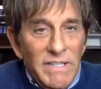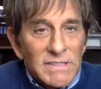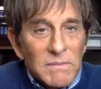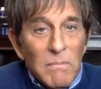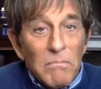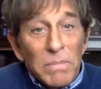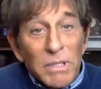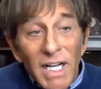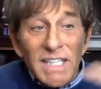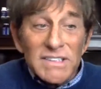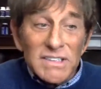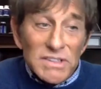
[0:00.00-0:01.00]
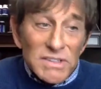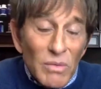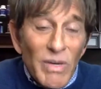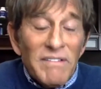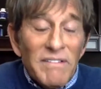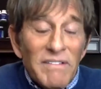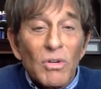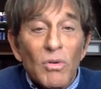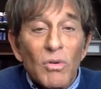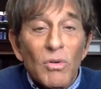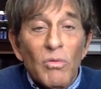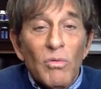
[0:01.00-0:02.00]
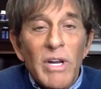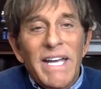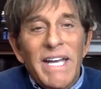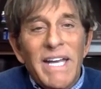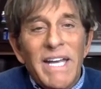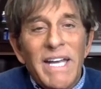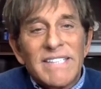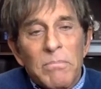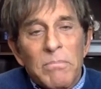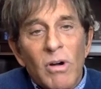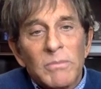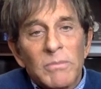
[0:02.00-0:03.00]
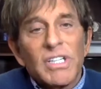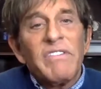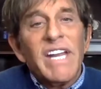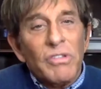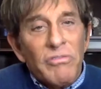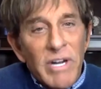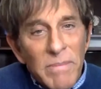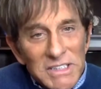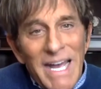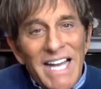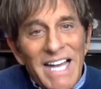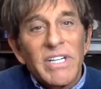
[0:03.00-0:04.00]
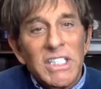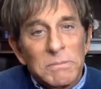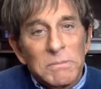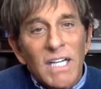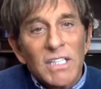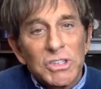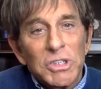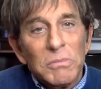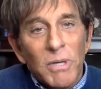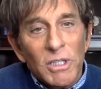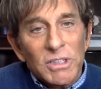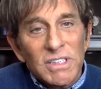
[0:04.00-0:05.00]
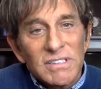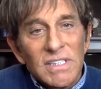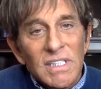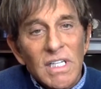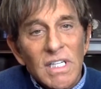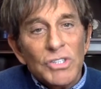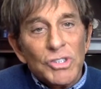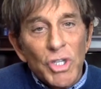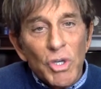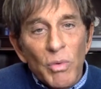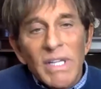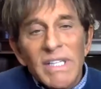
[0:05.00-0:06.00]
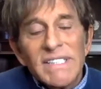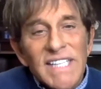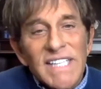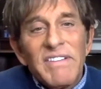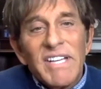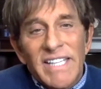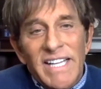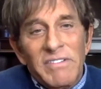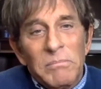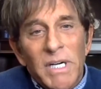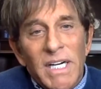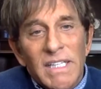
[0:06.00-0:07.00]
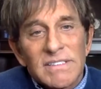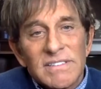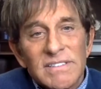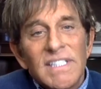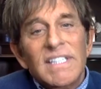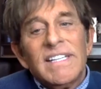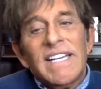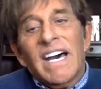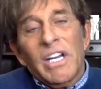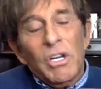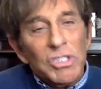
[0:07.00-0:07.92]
That's $8 savings. Plus, we have a little rebate type programs that give you an extra $3 back on each box you purchase. So you're really saving $11.